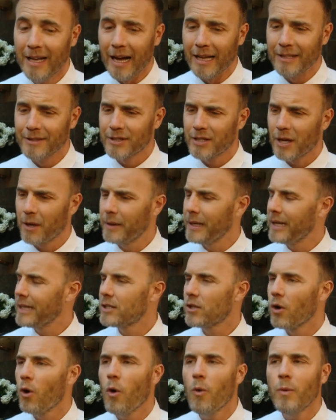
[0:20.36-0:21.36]
And so
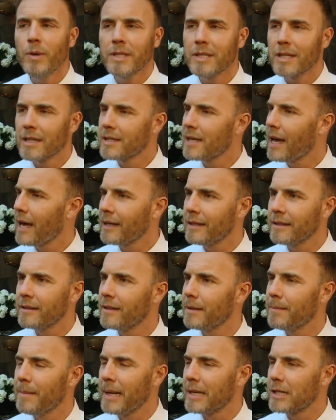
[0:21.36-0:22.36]
it's always the talent
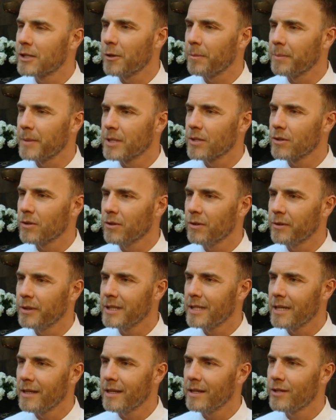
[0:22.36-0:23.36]
that makes up the
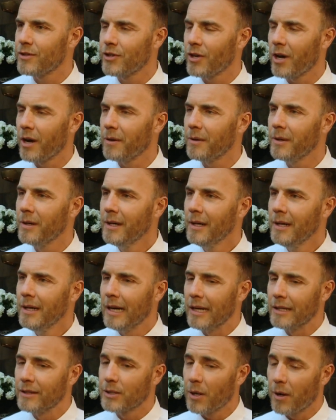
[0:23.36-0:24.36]
stories in this show.
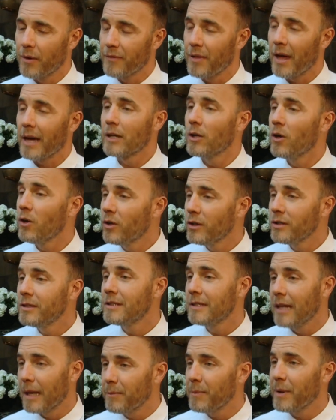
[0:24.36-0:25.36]
And so if they're good,
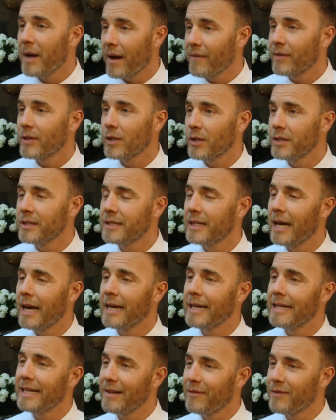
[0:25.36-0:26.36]
then we have a good
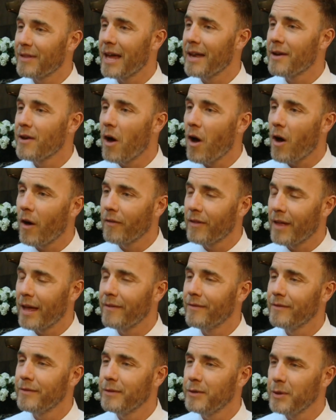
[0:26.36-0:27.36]
day, and if they're not,
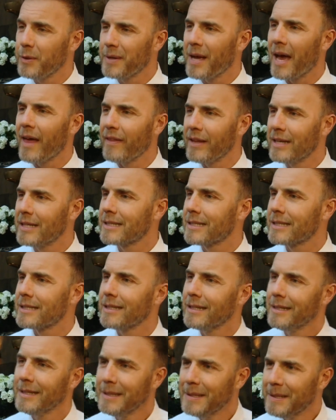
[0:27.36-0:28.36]
then you get
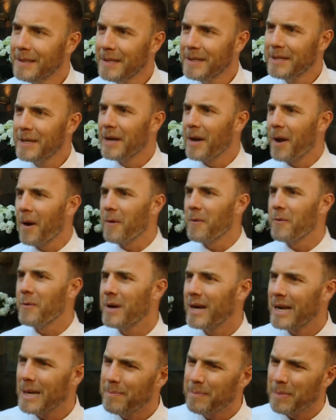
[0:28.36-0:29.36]
this, you know,
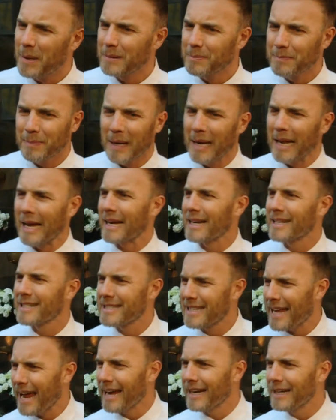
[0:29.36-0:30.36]
really
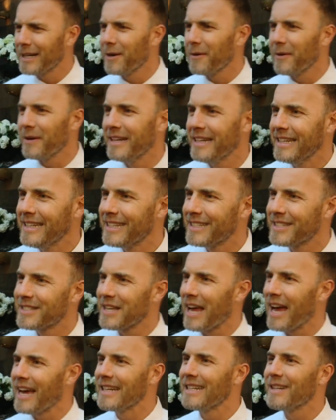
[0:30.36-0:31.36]
perplexed, angry
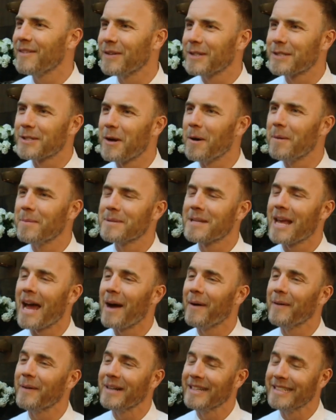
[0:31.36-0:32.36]
side of us comes
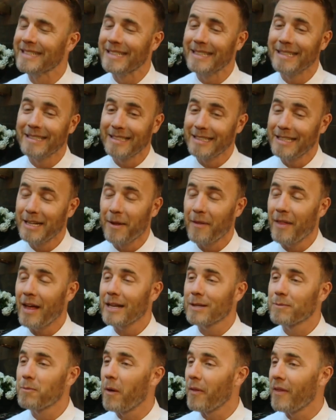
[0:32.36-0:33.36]
out. And, it, you know,
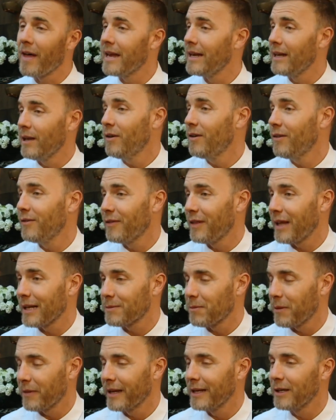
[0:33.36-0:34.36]
that's what they love,
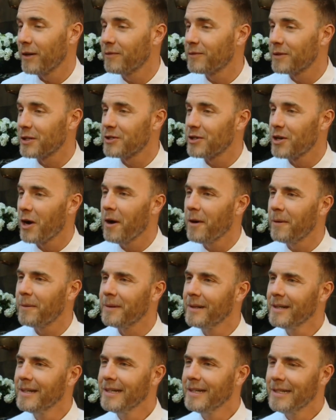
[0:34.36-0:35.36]
that's what they love to show.
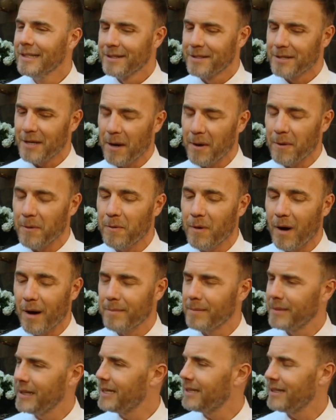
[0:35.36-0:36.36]
So
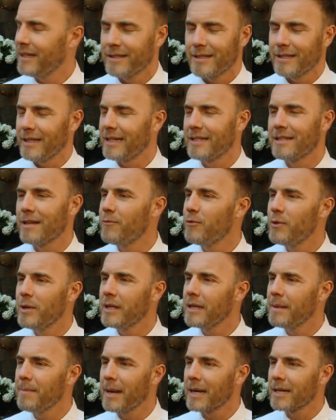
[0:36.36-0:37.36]
um, it, it, it's a
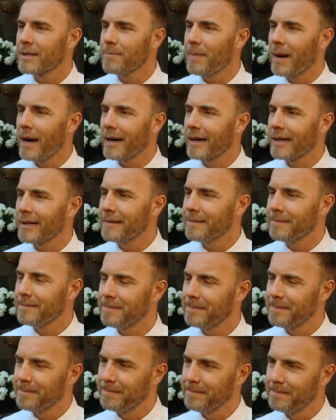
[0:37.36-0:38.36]
really mixed bag.
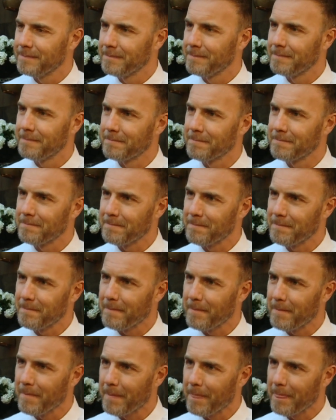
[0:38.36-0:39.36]
Gary Barlow, you don't
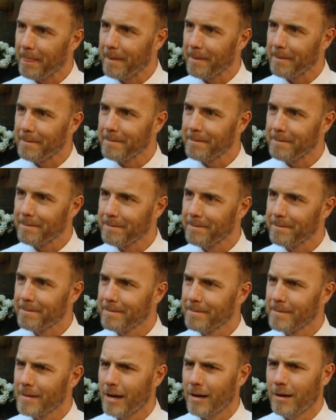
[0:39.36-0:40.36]
get perplexed and
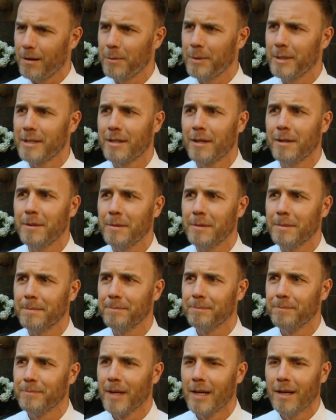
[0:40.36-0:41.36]
angry. Oh, we do.
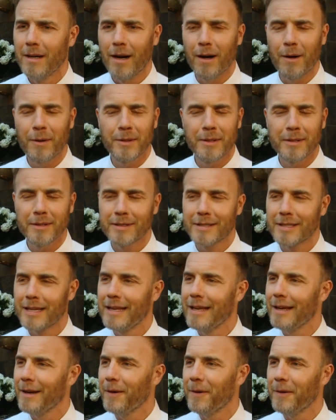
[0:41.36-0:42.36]
Stop it. Oh, you'll
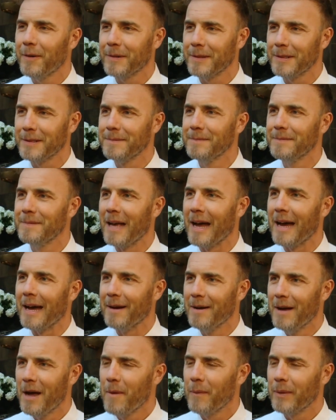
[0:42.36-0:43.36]
see it all. Mm.
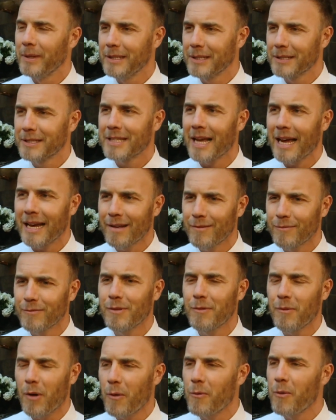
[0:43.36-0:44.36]
Yeah. When you're sat in
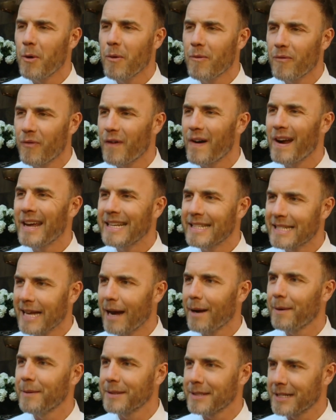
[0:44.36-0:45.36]
a room for eight
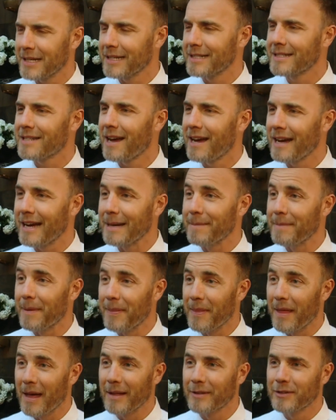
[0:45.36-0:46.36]
hours at a time
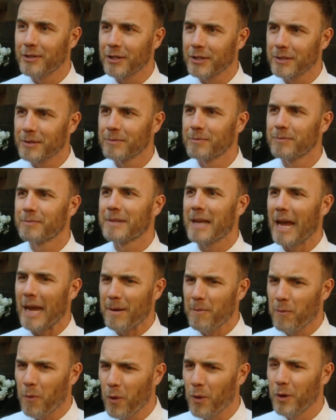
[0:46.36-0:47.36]
and they're just
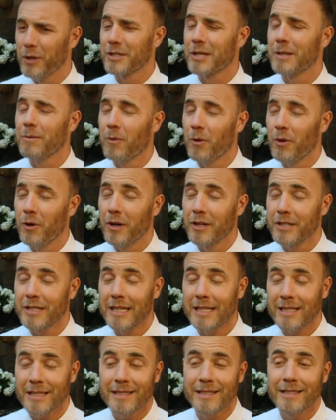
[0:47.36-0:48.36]
getting worse and worse,
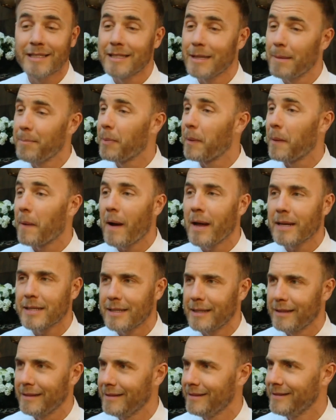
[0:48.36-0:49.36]
it's
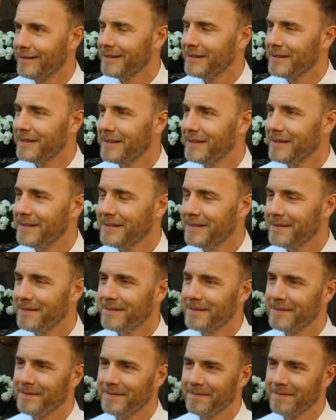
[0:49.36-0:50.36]
depressing. God.